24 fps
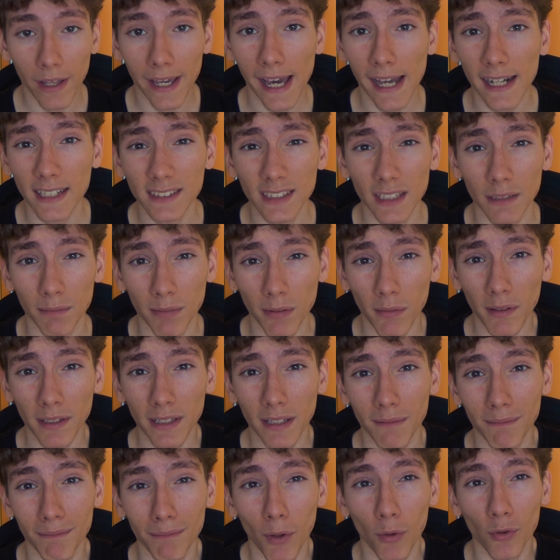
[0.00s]
character, probably
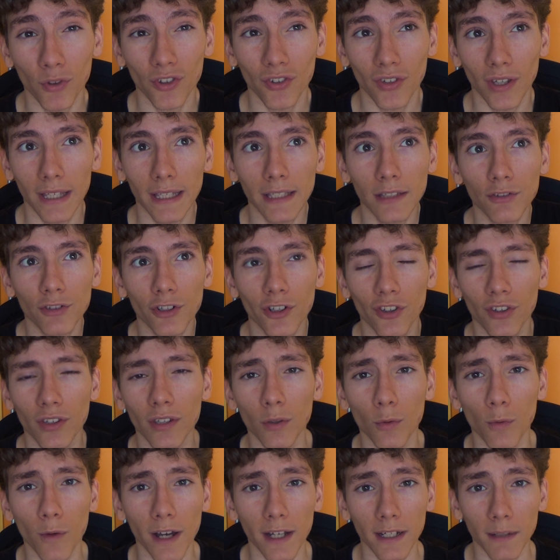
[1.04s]
the most
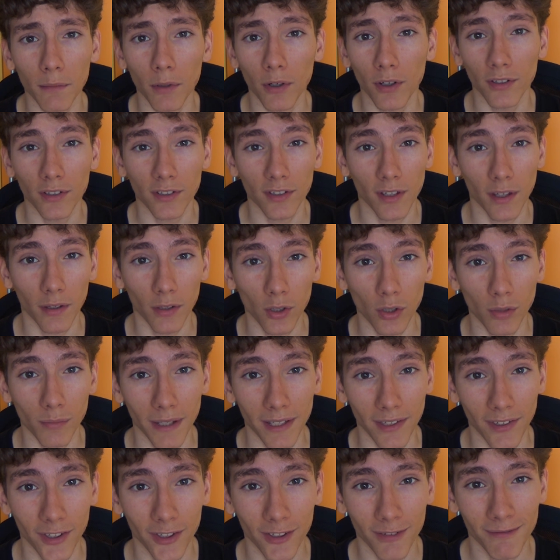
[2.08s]
interesting one amongst the
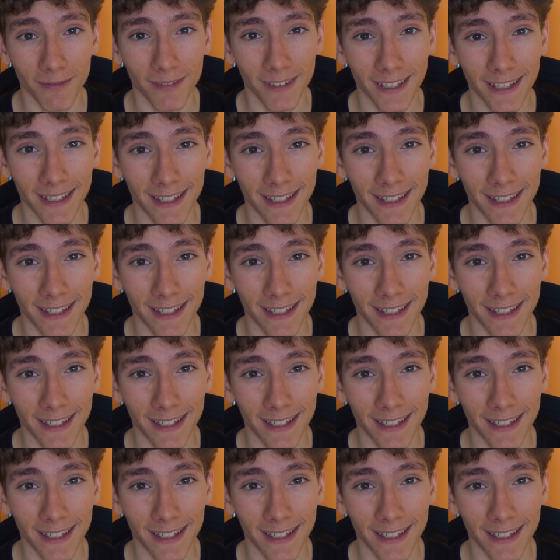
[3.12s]
humans.